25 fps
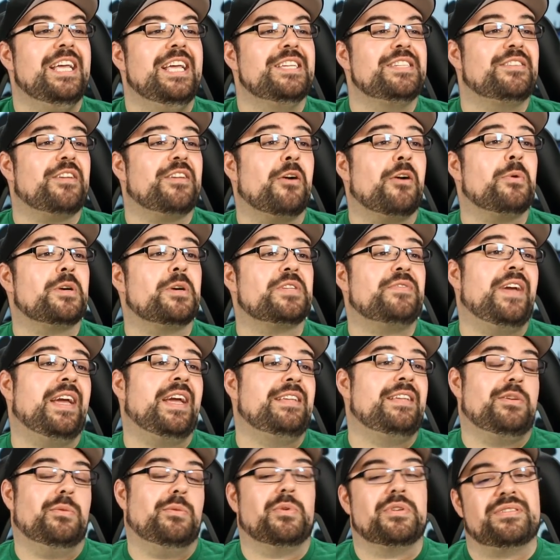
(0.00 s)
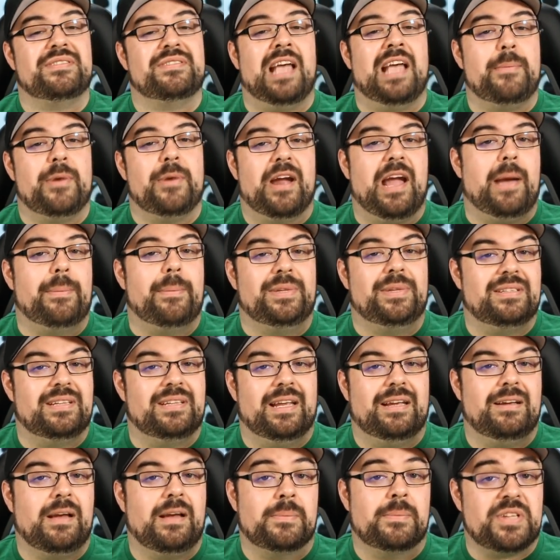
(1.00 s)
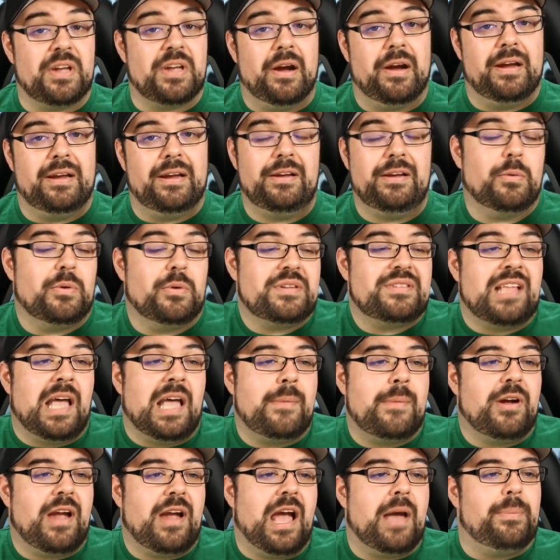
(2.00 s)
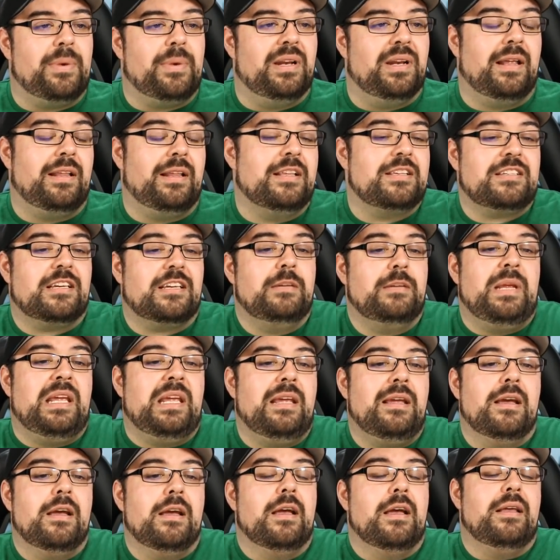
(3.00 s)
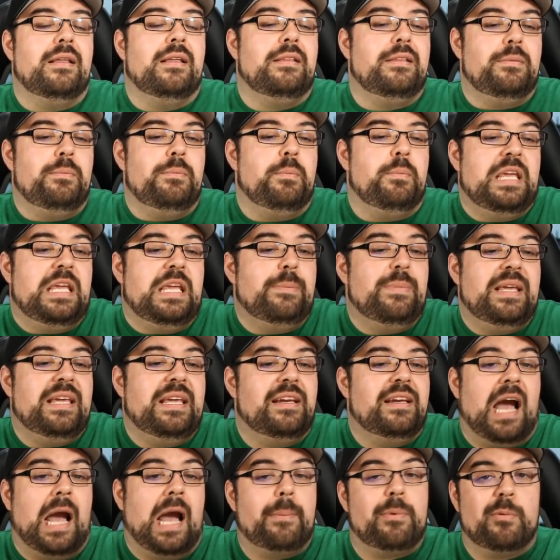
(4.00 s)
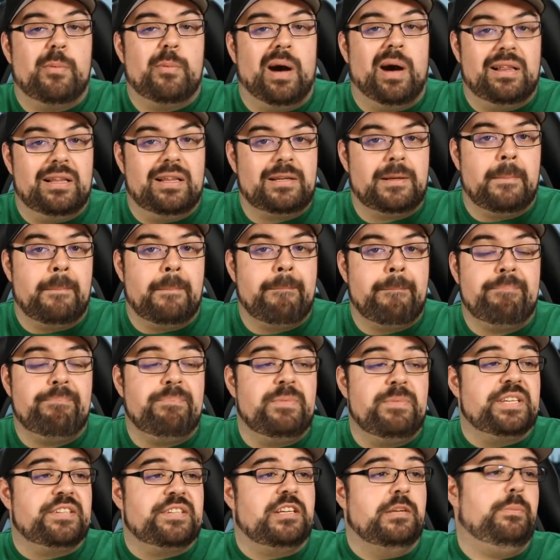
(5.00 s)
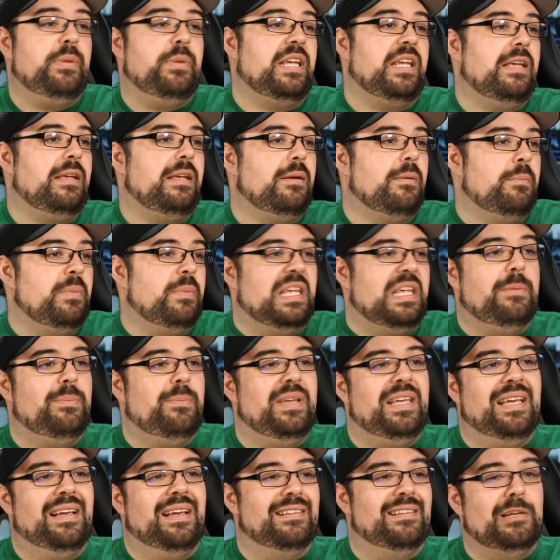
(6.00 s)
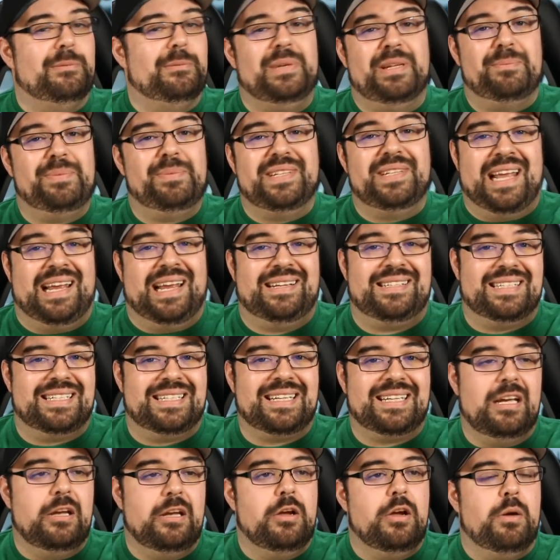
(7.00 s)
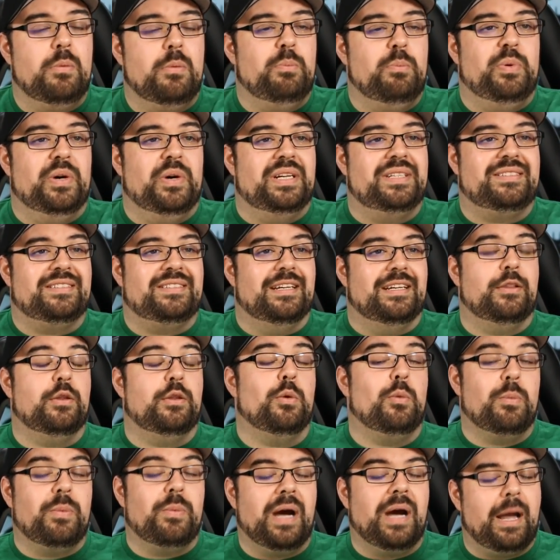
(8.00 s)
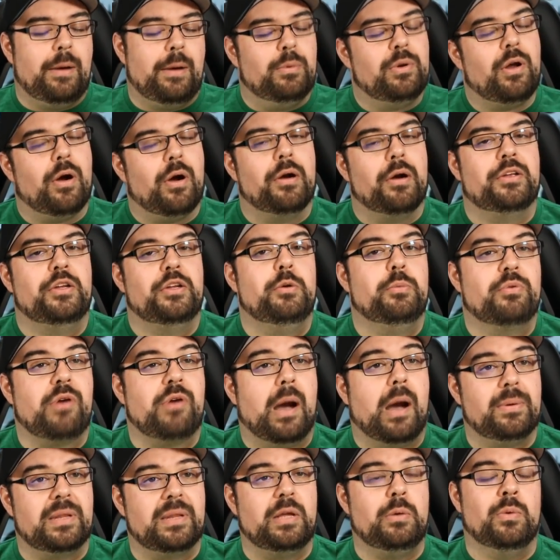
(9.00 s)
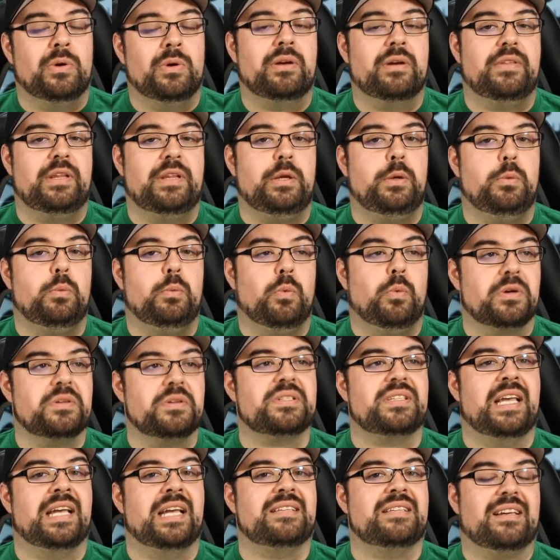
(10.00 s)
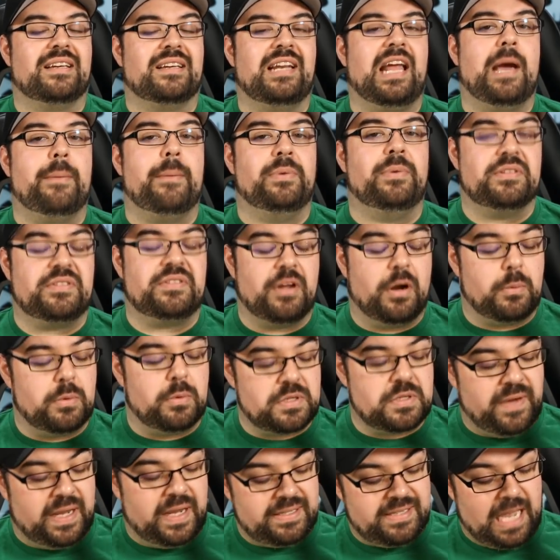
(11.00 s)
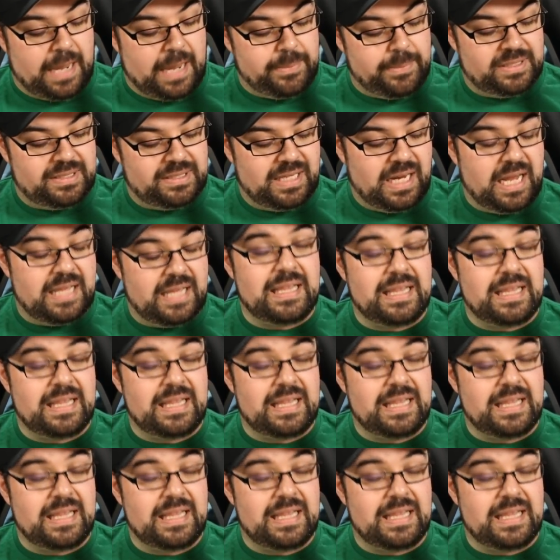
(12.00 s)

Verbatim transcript: Star Wars fans, your worst nightmare happened today. I'm sorry. Your worst nightmare happened. This could be me being hyperbolic. This could be me being a little bit pedantic, but uh, the, I would argue probably one of the worst things that could happen to Star Wars fans happened today.